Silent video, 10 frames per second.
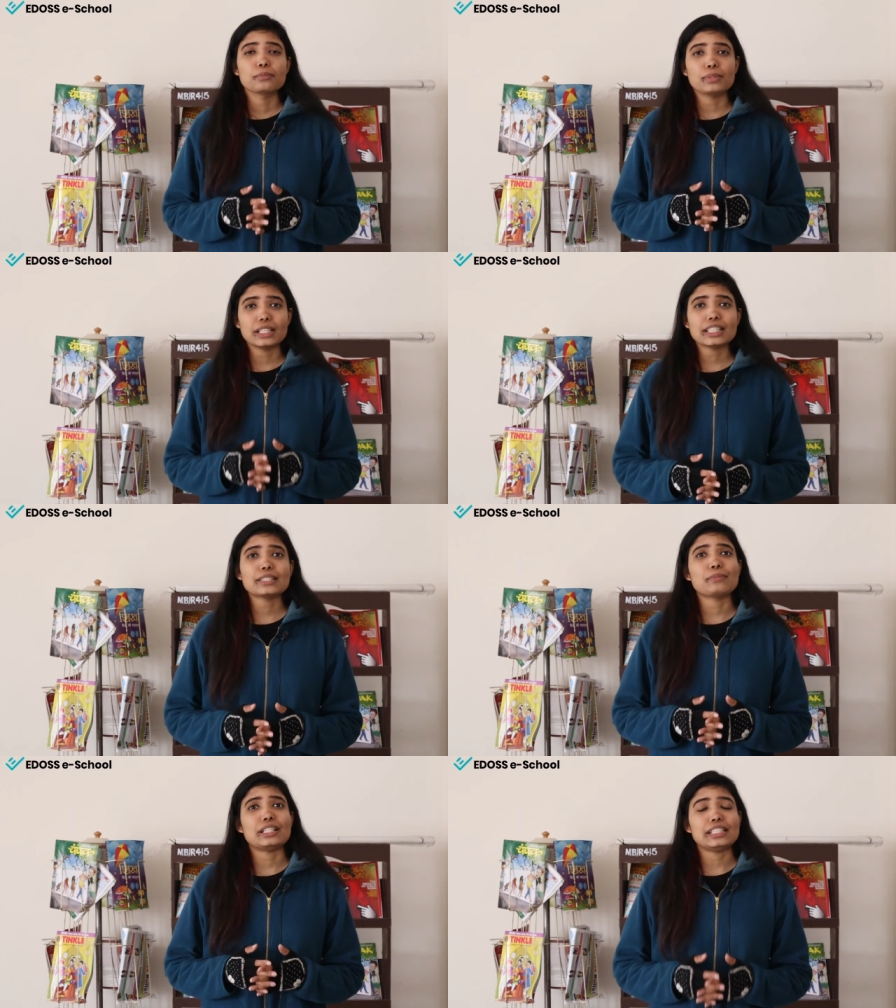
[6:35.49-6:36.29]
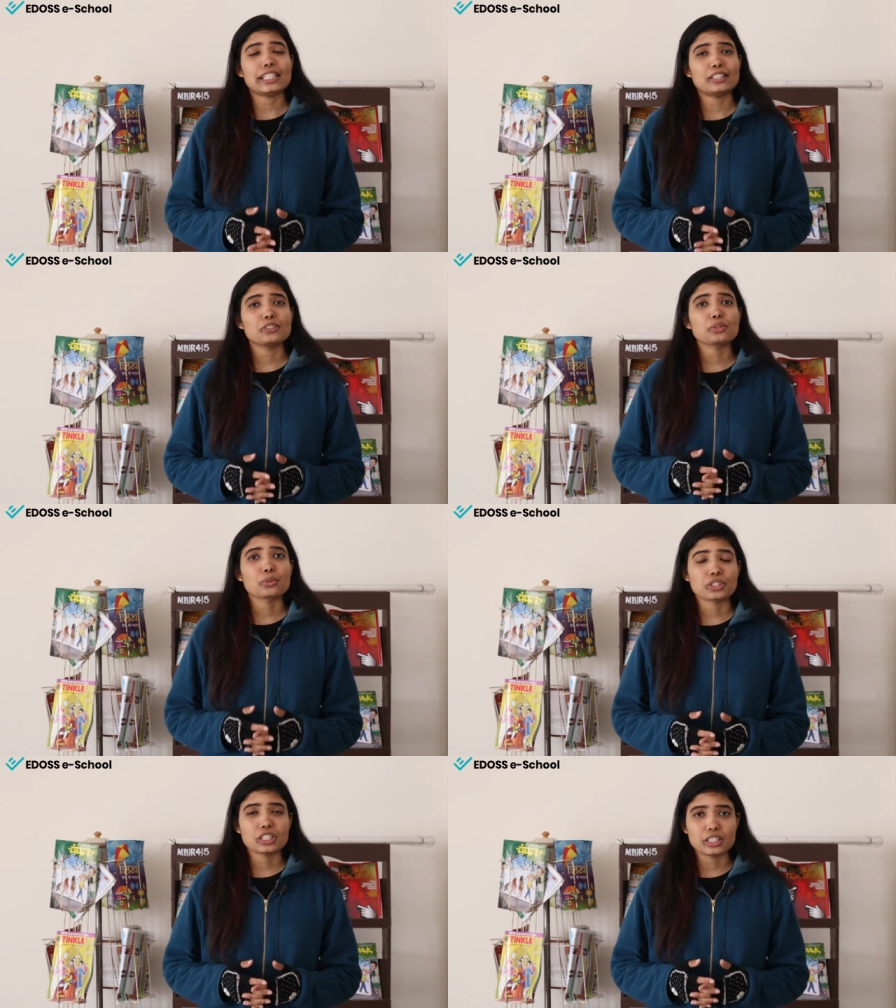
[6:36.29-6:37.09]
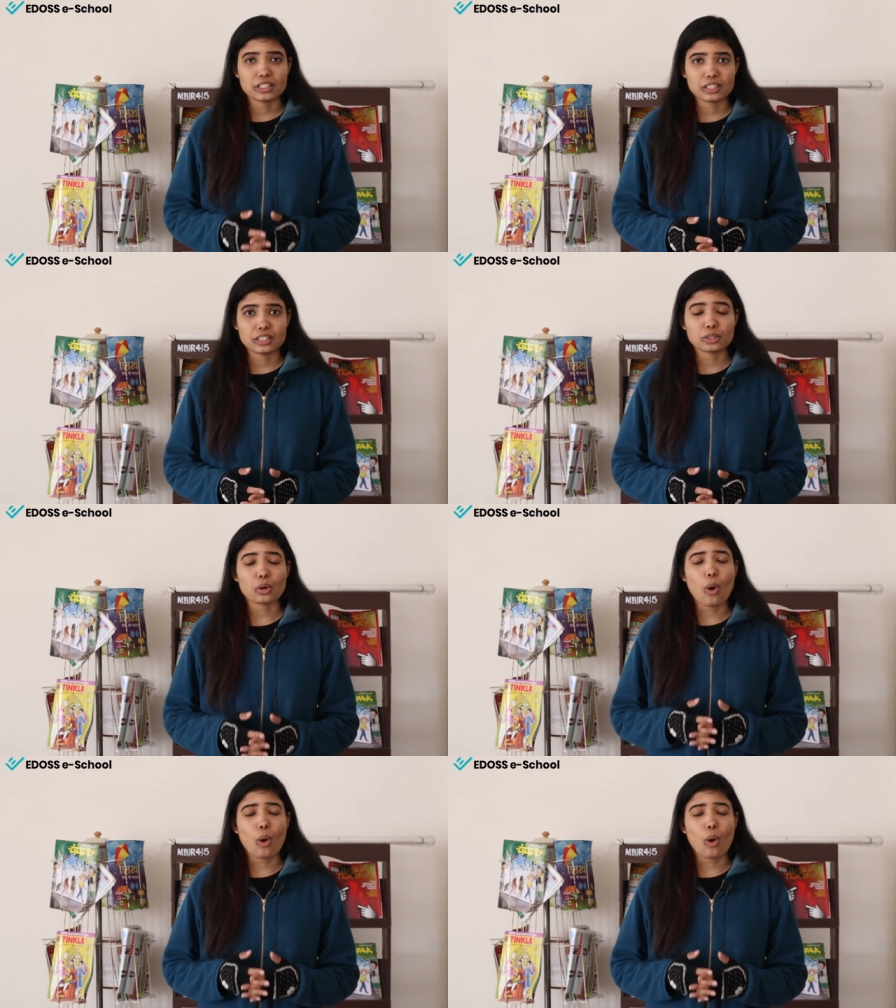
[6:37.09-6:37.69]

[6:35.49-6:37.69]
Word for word: please maintain social distance.